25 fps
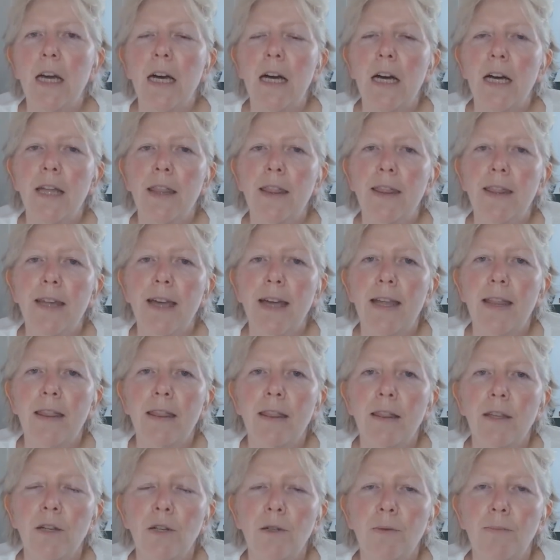And
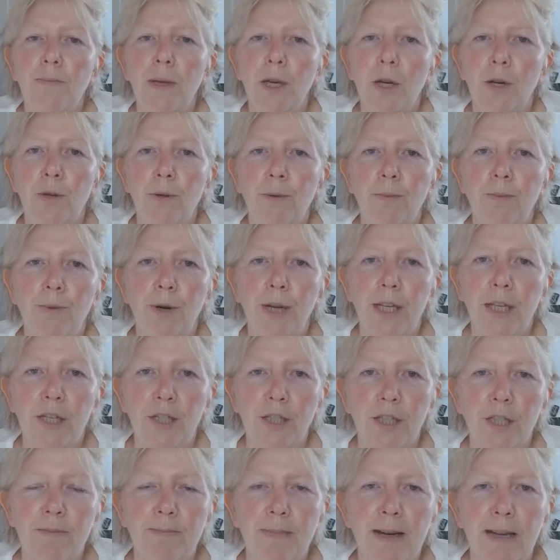then they'll be on print
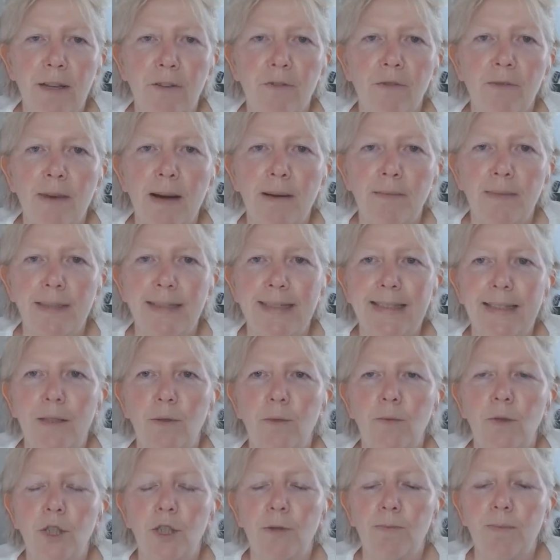on demand from
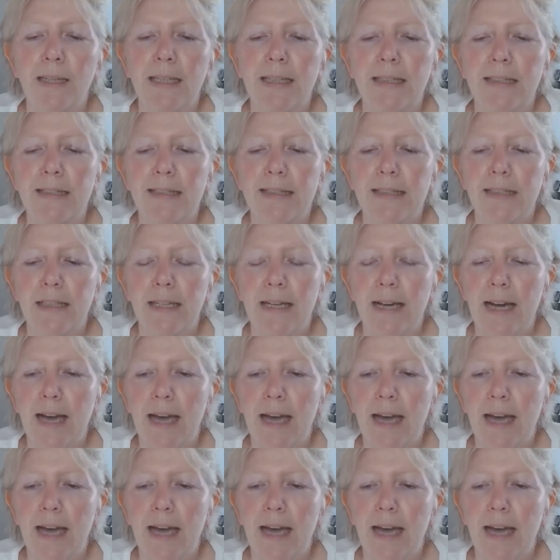Amazon, which means